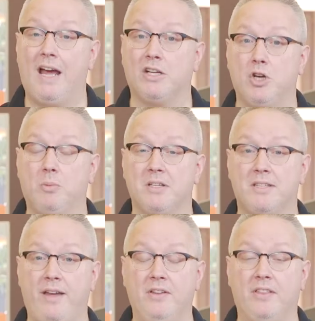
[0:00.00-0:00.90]
October
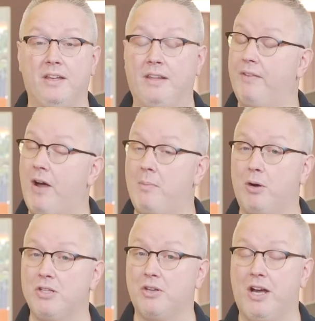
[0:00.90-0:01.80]
7th at the
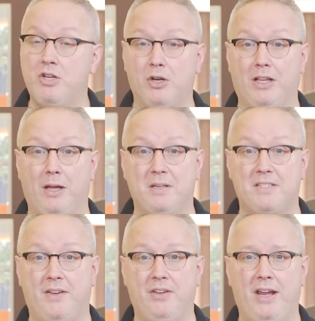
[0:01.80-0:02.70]
Valparaiso Country Club at
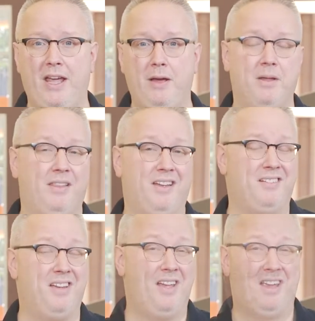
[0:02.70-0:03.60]
7 a.m. And then,
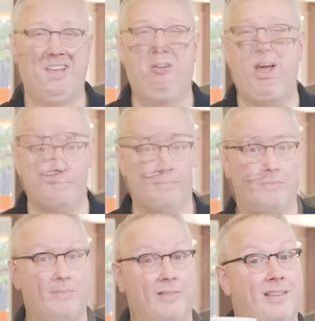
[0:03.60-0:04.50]
you know, I could, I
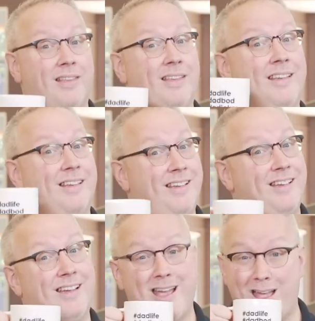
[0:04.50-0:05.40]
don't know, like
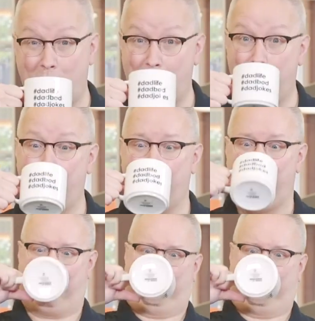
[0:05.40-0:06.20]
spill a cup of coffee and